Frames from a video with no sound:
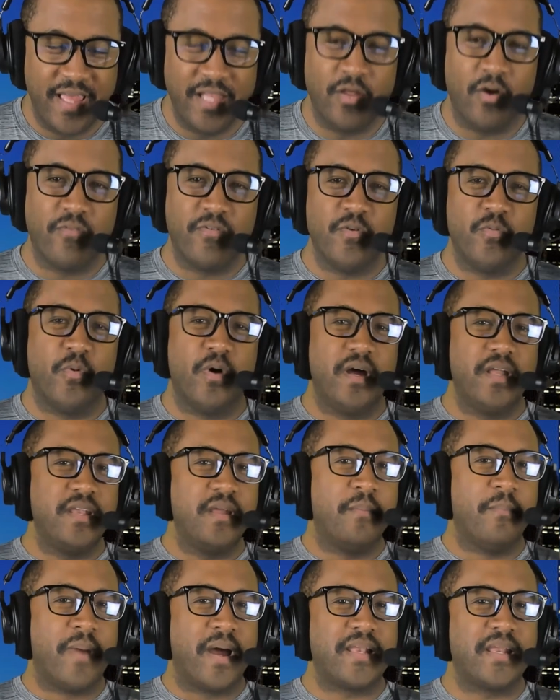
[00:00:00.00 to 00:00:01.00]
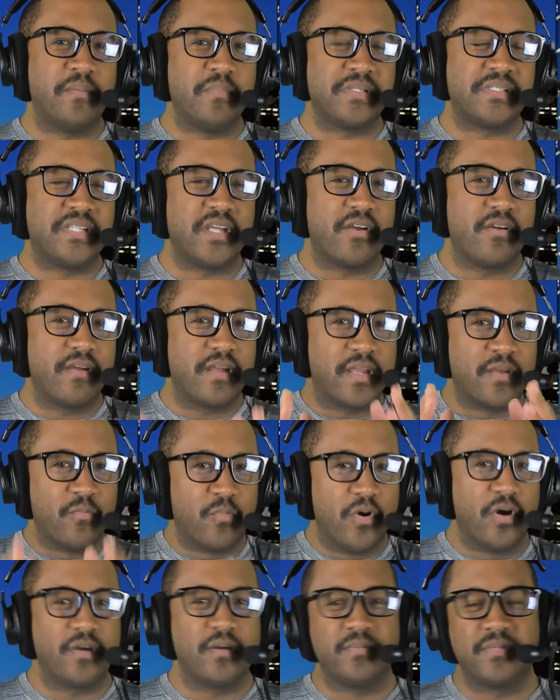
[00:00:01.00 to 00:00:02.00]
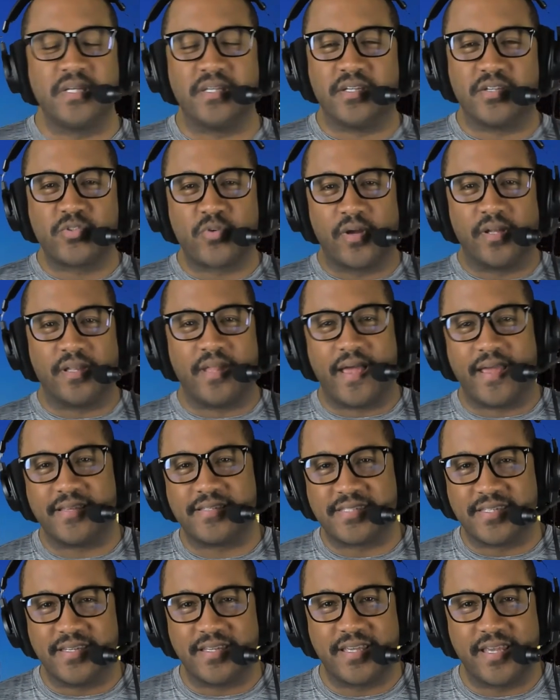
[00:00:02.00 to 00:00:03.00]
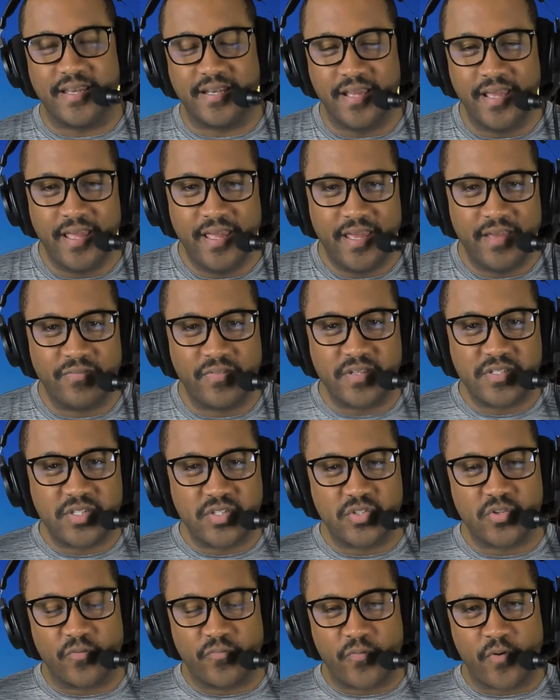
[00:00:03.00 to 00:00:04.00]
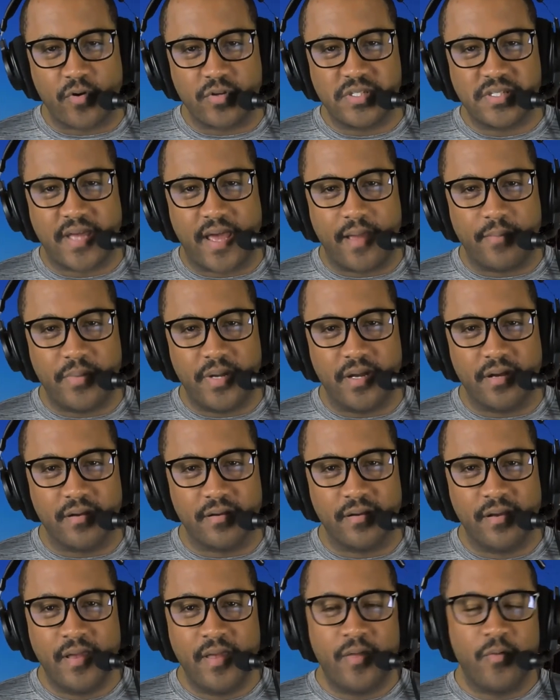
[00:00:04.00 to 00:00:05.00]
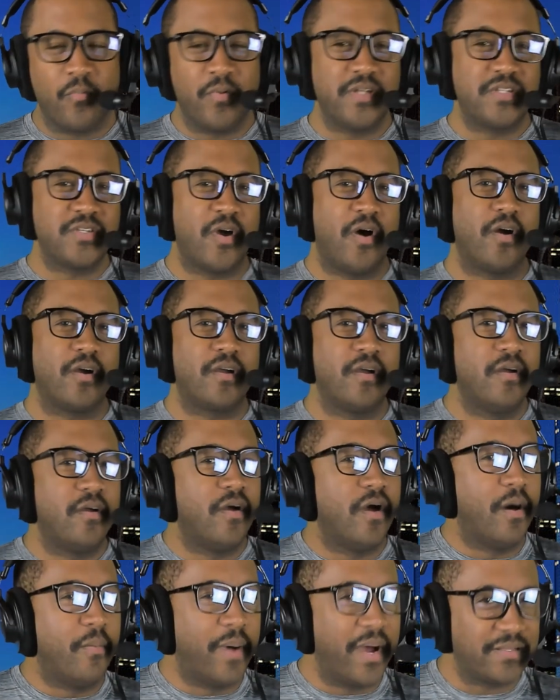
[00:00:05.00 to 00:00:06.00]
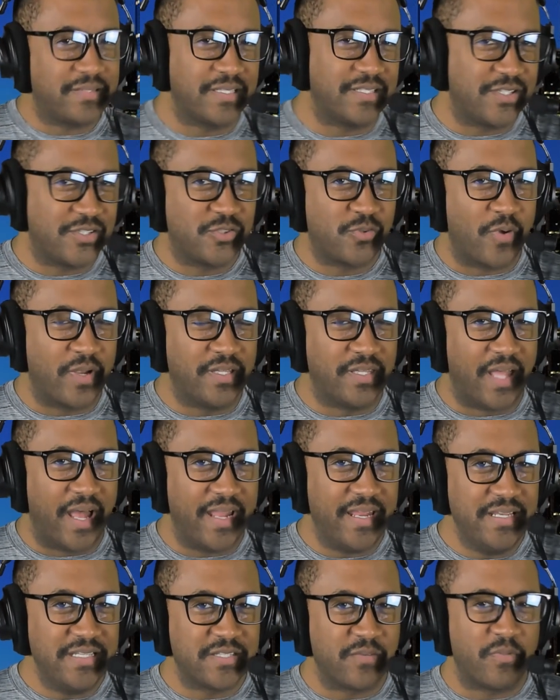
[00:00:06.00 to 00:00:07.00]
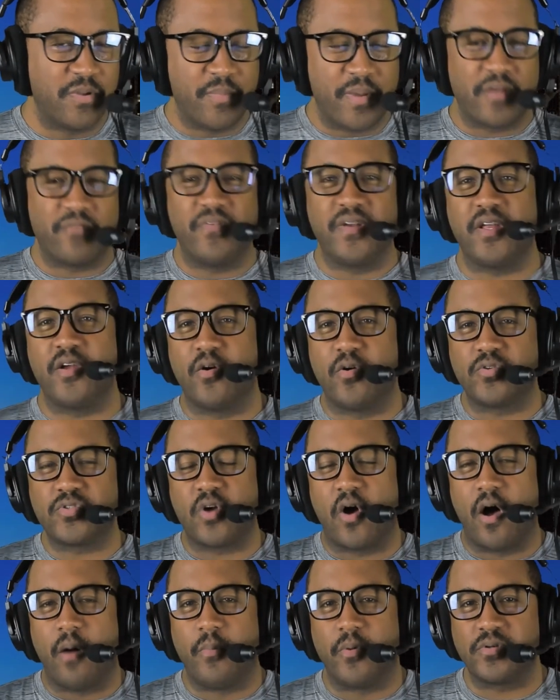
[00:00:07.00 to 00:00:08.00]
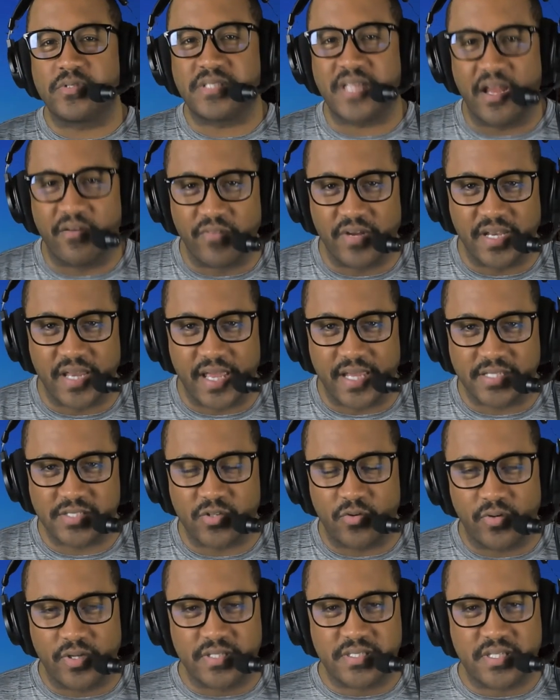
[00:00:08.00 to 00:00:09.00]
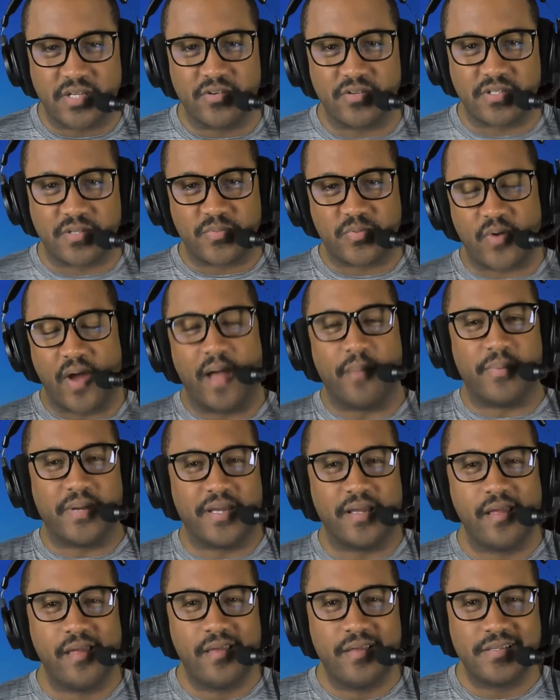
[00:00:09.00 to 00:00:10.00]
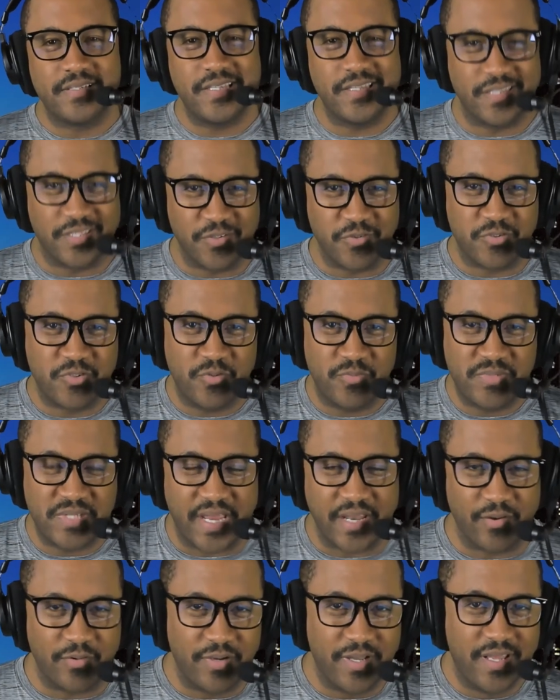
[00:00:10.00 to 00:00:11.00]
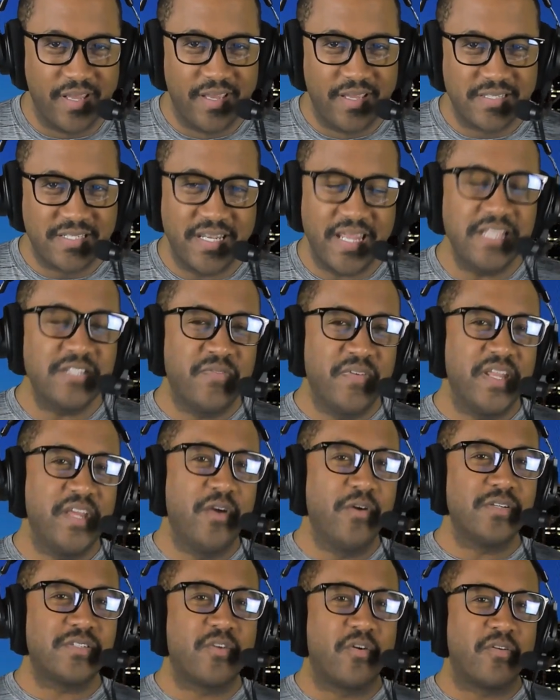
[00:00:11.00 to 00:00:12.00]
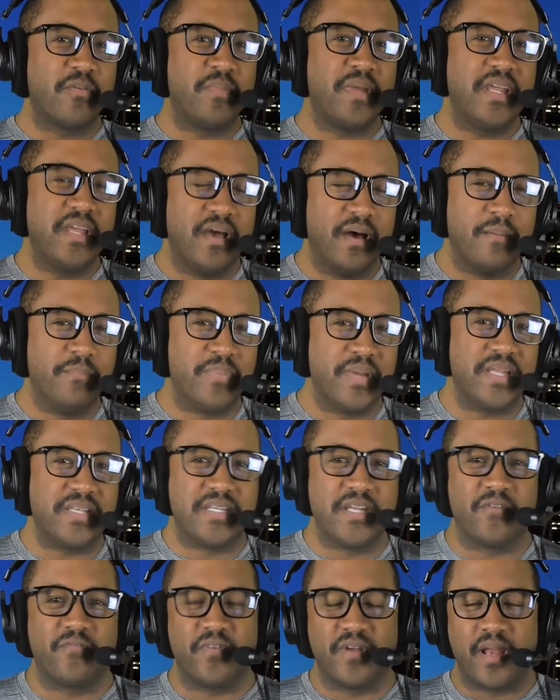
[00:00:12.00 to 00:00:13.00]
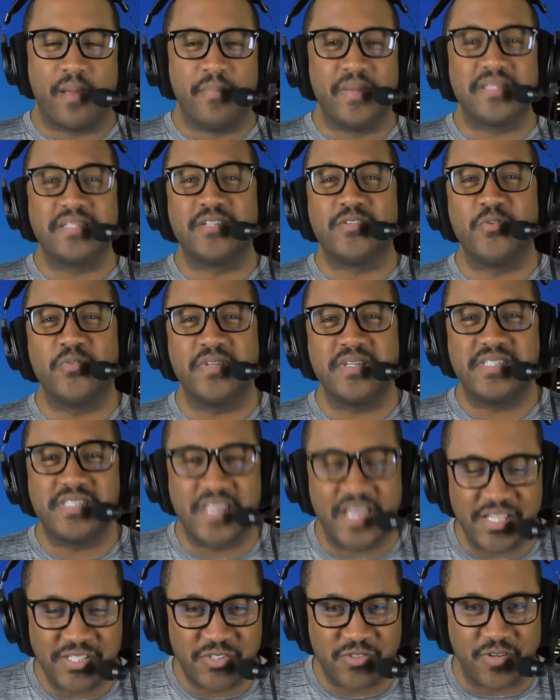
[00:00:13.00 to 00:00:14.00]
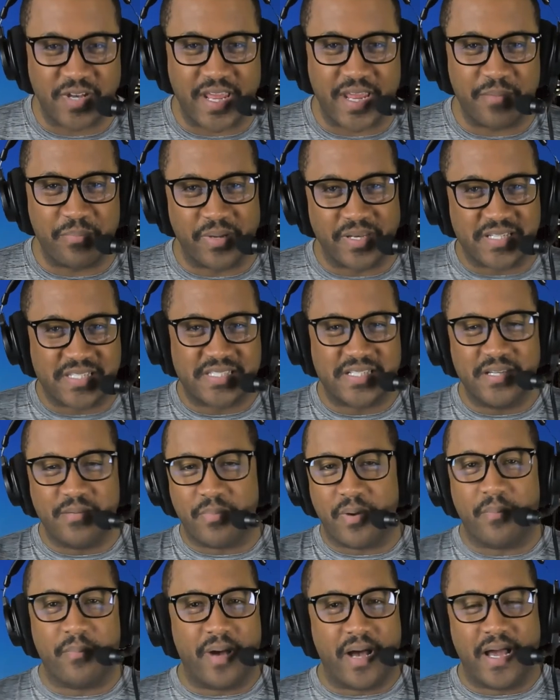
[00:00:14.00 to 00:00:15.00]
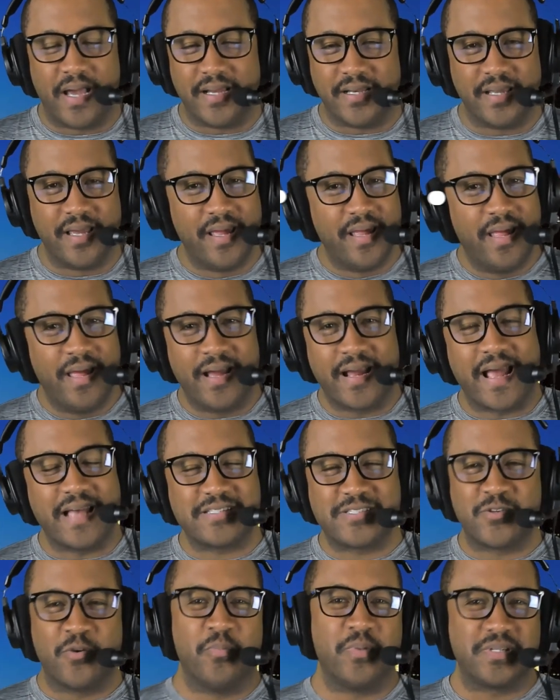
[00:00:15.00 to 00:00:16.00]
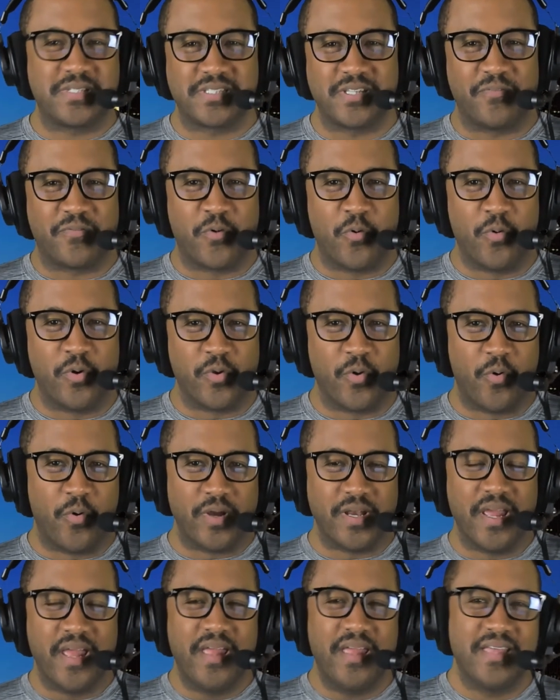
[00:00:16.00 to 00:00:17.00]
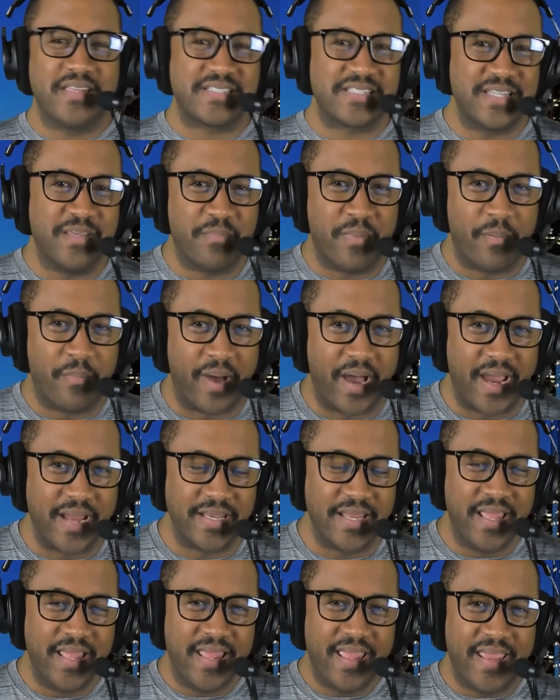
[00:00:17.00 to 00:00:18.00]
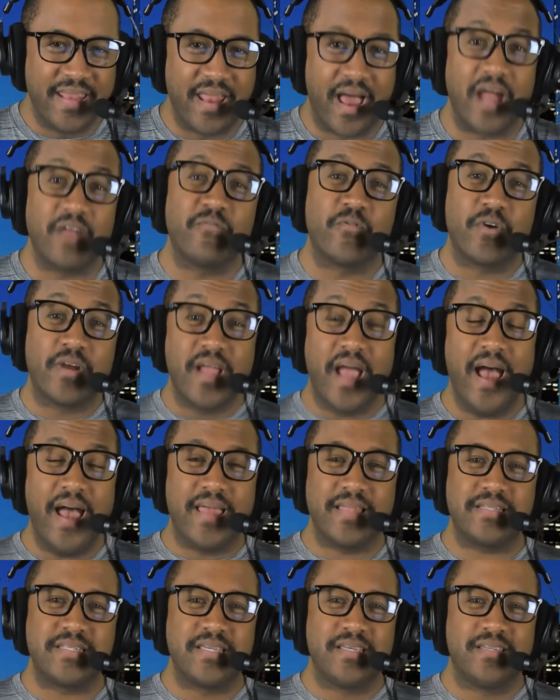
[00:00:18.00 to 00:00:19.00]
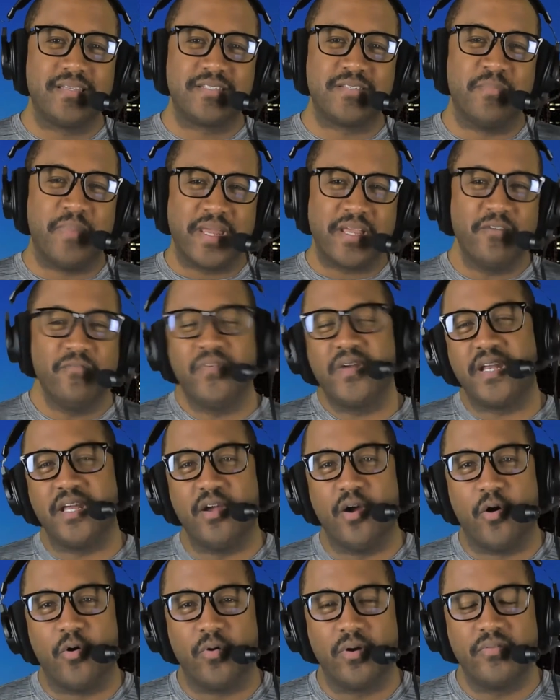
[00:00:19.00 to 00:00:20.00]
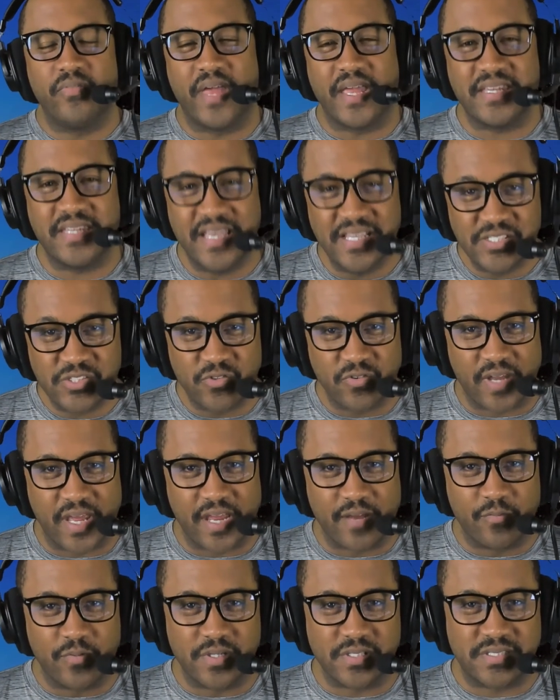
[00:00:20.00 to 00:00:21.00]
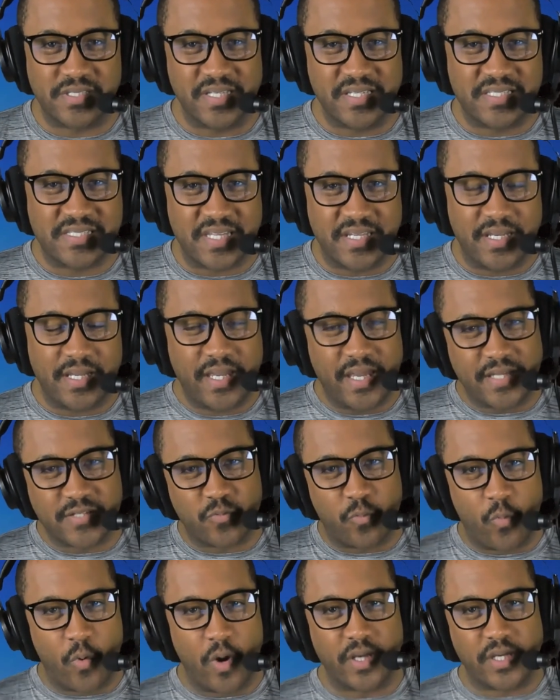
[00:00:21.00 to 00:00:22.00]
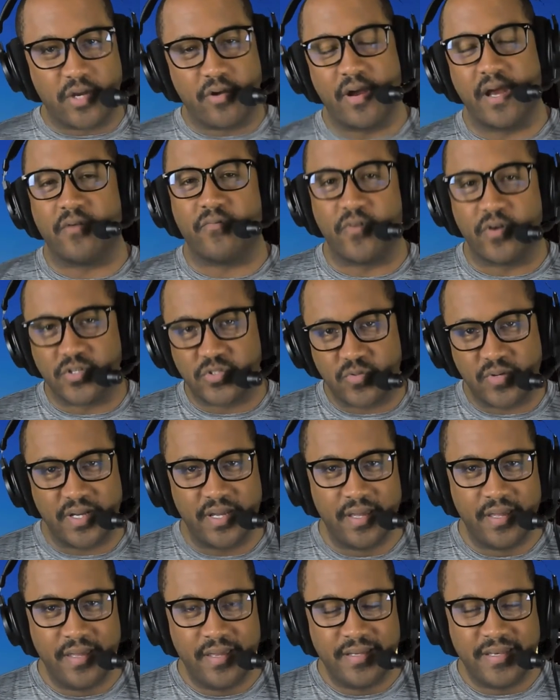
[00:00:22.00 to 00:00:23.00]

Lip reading: Hello, everyone. My name is Derek, and welcome to Detroit Lions Syndicate. If this is your first time here, we talk about the Detroit Lions, and we make videos almost every day, so consider subscribing to the YouTube channel. Today's video is going to be a bit different. I meant to do this yesterday, but it slipped my mind. I got so much stuff going on, it slipped my mind, and I forgot to make a video that yesterday was the Syndicate's one-year anniversary.